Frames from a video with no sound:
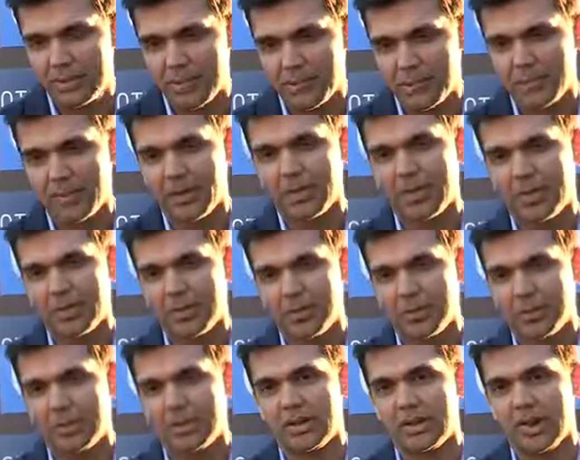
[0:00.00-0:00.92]
definition
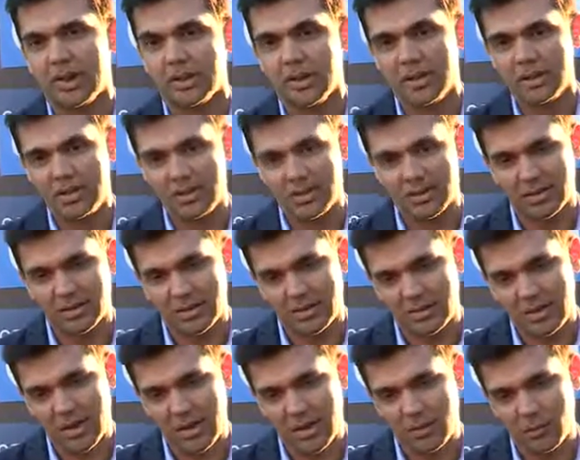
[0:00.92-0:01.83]
of what that
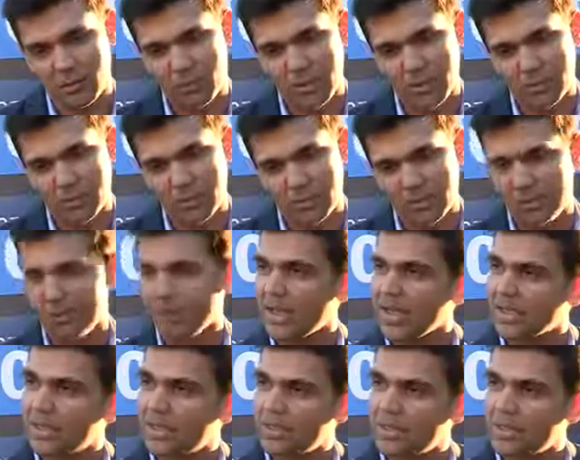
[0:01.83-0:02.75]
is that we build
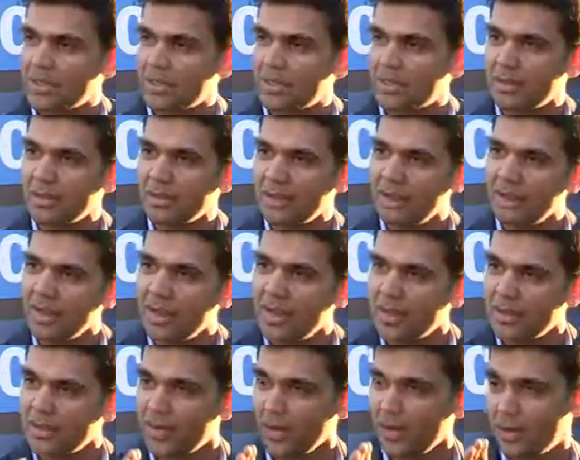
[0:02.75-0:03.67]
investments
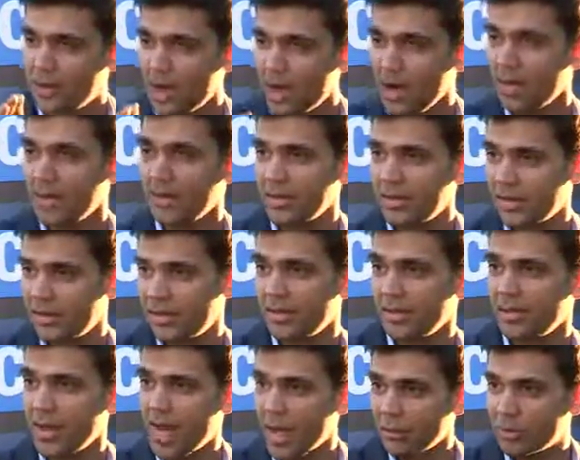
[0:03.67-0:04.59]
that target a
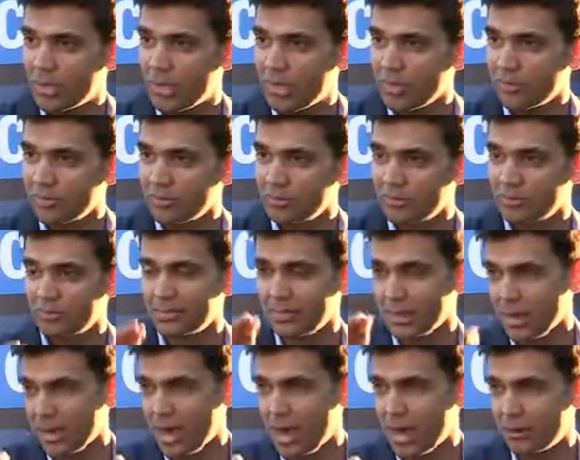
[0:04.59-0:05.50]
certain outcome
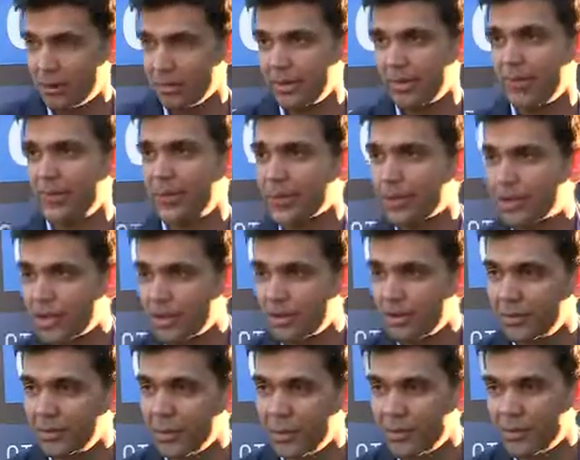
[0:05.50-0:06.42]
out in the
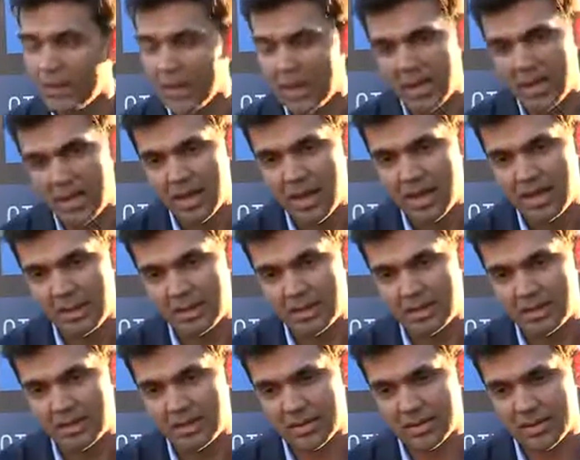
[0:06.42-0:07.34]
future. It
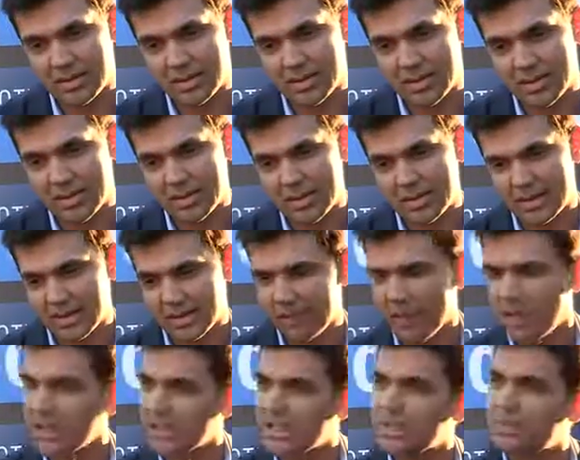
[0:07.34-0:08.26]
has a
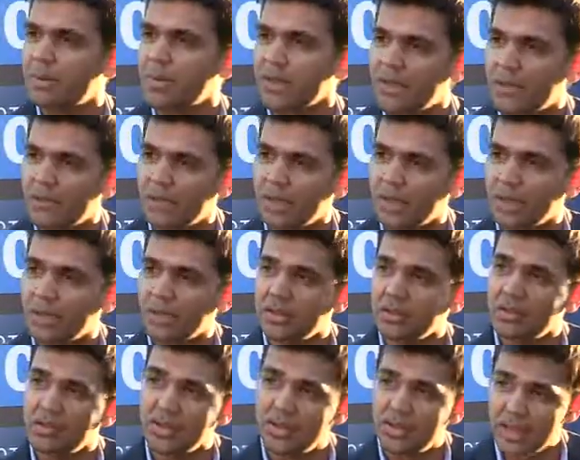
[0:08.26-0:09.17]
very specific
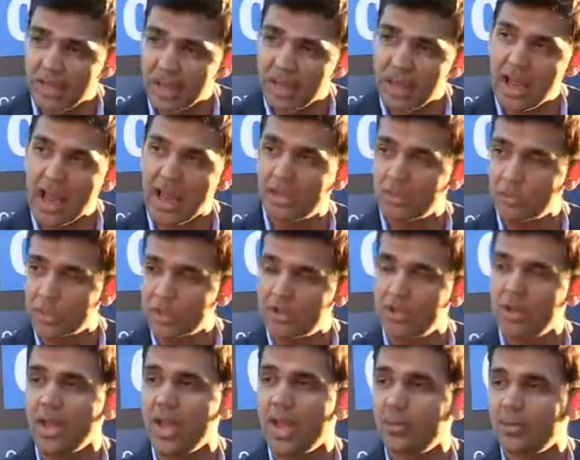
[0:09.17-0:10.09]
day at
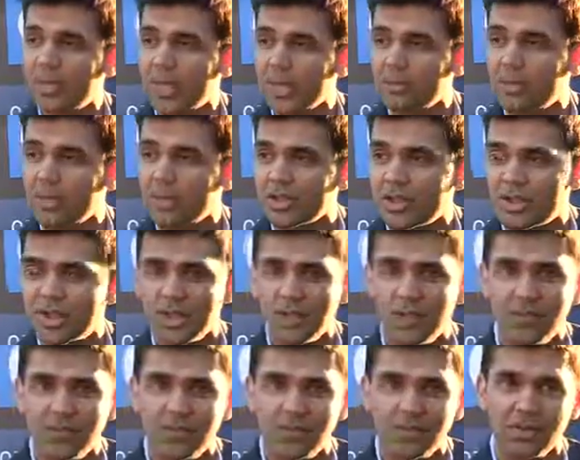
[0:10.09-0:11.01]
which the outcome is
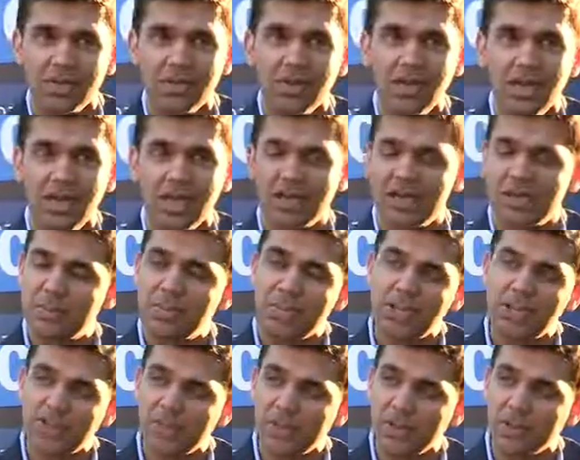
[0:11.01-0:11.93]
achieved, a
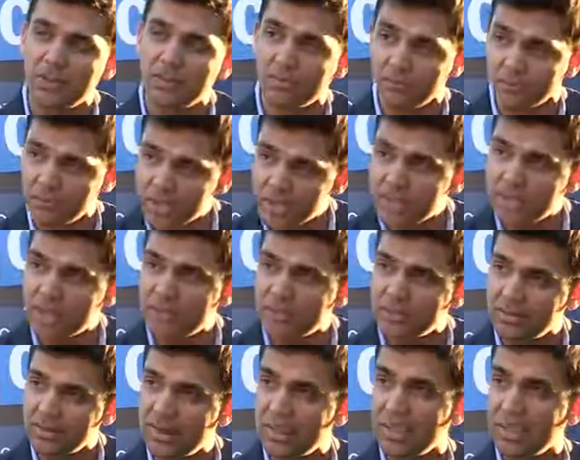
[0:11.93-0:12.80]
specific risk